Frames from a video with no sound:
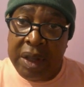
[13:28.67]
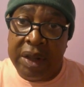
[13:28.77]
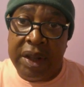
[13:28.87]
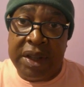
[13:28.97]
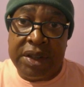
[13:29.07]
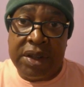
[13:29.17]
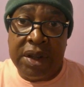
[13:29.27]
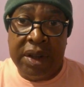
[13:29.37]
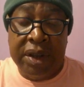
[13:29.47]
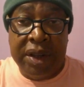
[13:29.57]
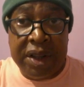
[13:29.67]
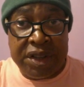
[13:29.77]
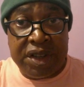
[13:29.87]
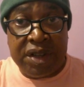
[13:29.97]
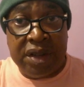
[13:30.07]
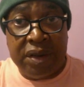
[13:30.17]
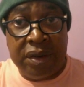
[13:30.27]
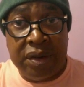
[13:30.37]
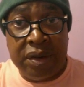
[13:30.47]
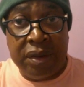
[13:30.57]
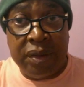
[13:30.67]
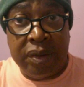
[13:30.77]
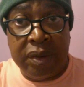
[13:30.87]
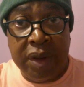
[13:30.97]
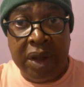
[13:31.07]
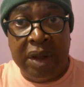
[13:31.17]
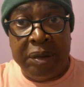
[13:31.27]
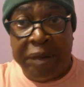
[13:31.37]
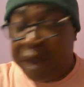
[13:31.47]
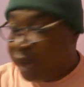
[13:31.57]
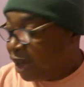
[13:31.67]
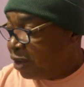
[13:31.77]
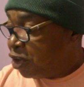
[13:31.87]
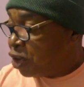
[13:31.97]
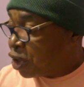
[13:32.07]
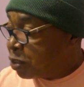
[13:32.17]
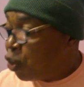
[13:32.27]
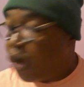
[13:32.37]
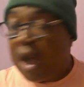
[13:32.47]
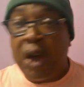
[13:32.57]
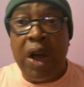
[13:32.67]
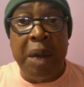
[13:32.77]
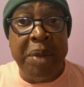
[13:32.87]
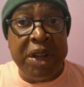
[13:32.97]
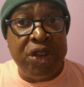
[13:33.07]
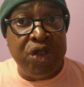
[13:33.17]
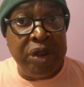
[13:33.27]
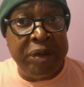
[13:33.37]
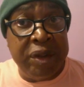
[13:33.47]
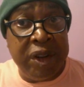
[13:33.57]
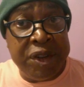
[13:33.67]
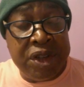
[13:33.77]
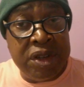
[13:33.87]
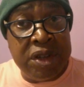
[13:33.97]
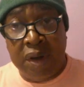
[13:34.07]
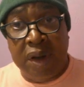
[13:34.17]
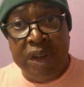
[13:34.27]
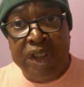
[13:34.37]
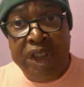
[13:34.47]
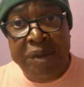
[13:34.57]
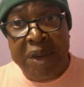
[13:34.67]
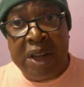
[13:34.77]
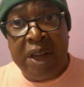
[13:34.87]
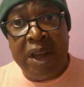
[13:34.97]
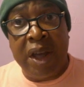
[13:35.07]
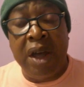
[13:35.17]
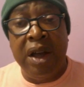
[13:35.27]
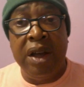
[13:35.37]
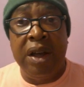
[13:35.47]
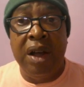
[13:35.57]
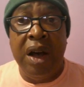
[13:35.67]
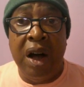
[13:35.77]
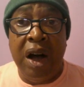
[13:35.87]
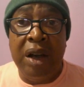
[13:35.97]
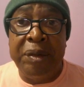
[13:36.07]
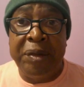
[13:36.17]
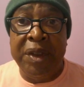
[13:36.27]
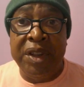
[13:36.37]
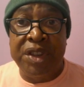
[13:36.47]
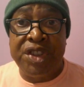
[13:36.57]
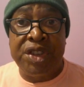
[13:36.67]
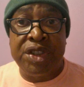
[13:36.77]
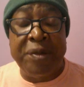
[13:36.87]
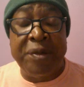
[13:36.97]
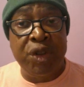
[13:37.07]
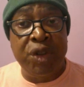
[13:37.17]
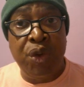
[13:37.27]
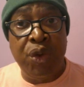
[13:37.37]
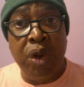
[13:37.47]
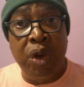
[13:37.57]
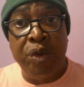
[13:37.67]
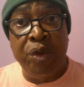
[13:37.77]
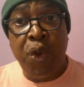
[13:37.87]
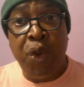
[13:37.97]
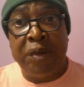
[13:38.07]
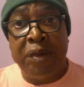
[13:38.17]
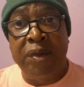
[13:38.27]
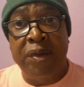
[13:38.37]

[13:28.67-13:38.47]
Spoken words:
that this thing that they just brought out about the driving license and the DVLA, I think this is something to do with WEF.